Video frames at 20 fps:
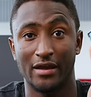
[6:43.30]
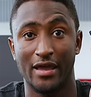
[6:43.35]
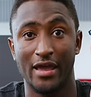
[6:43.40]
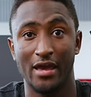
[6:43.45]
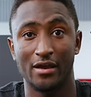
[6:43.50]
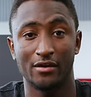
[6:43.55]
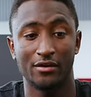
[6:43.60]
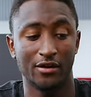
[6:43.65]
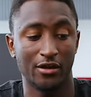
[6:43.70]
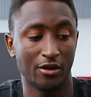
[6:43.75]

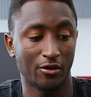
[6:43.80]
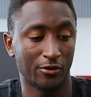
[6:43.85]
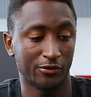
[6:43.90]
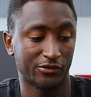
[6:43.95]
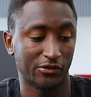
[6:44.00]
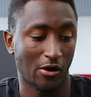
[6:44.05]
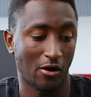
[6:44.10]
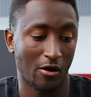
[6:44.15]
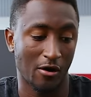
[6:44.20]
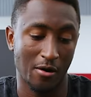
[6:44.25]
Canon
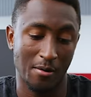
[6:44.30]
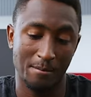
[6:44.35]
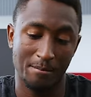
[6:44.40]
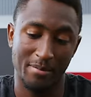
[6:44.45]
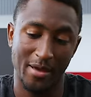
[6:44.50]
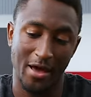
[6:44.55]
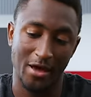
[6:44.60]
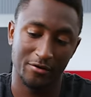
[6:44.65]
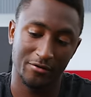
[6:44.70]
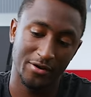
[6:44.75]
EOS R
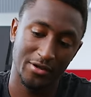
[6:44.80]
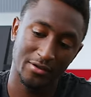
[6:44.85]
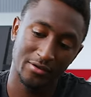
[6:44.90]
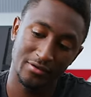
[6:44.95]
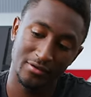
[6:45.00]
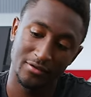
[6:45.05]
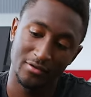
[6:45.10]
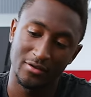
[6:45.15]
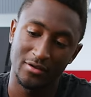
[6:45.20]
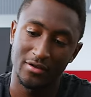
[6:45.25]
battery.
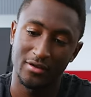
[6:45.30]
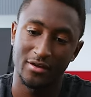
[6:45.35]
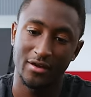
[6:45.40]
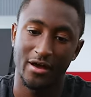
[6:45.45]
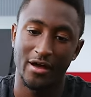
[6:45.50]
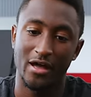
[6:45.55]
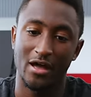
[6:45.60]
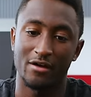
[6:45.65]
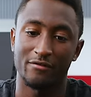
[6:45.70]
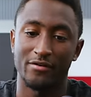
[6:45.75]

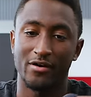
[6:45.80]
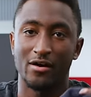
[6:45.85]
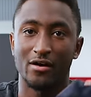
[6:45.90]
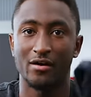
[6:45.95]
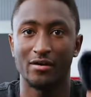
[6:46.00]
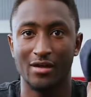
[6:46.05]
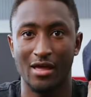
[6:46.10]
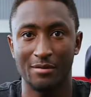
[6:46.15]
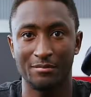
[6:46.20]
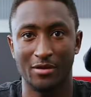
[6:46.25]
I have
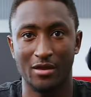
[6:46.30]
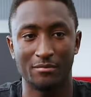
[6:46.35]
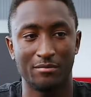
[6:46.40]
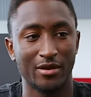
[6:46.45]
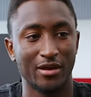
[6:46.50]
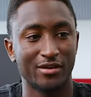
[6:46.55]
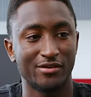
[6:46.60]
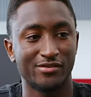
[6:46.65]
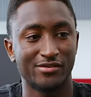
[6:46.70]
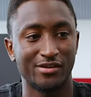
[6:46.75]
a
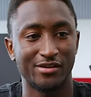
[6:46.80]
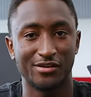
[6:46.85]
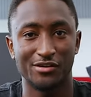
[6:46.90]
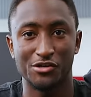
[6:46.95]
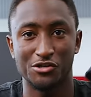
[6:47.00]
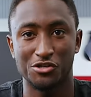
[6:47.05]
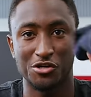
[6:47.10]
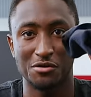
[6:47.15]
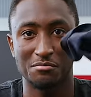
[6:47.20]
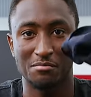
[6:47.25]
MKBHD
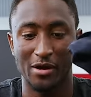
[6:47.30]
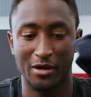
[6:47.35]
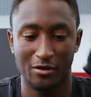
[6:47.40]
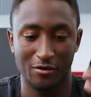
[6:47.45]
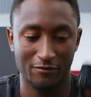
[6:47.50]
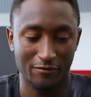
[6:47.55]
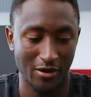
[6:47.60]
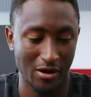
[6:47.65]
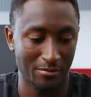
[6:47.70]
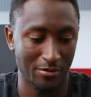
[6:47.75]
edition
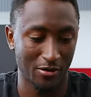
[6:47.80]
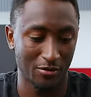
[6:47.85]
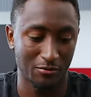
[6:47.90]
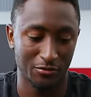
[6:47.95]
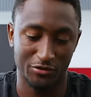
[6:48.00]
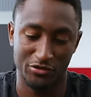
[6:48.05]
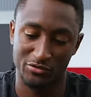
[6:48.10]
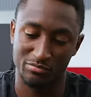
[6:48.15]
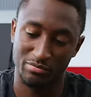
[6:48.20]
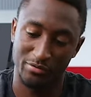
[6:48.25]
microfiber,
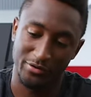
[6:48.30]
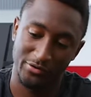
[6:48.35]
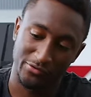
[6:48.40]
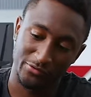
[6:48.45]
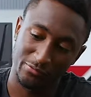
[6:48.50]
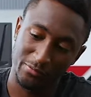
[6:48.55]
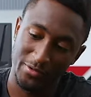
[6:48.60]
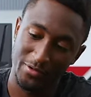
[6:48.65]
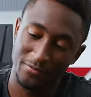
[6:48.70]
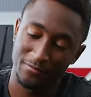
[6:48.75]
which is pretty
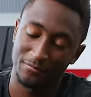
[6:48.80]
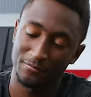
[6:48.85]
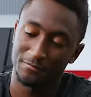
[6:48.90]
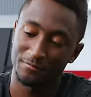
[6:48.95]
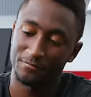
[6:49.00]
sweet. And